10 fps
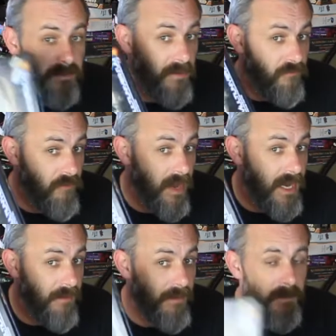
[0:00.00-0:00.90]
to be
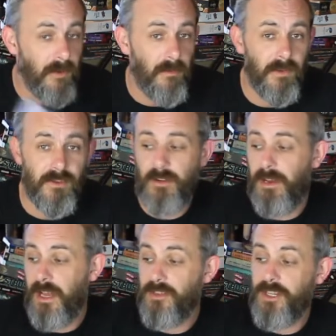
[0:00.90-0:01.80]
really, really popular at the show
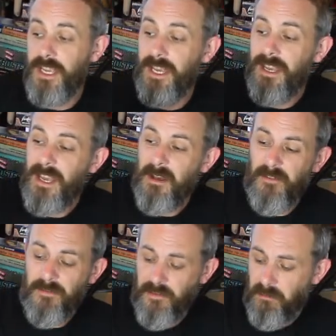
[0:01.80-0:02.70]
last year.
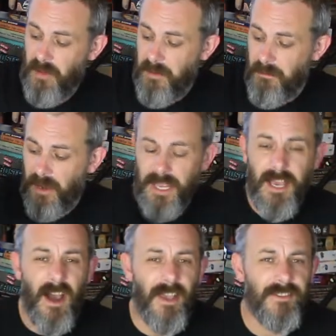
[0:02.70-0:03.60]
For my money,
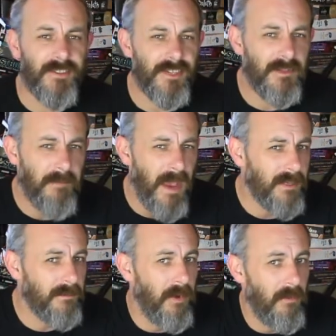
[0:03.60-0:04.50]
I
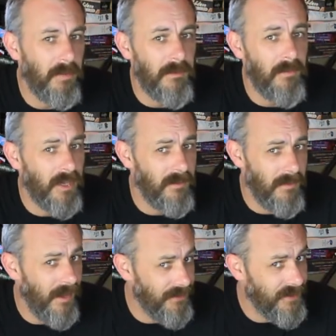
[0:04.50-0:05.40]
suspect probably Pocket
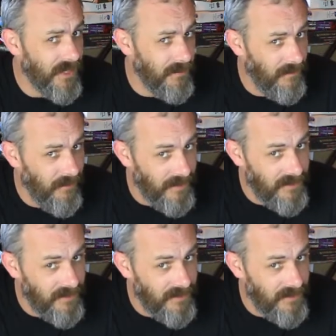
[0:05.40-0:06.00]
Mars is going to be very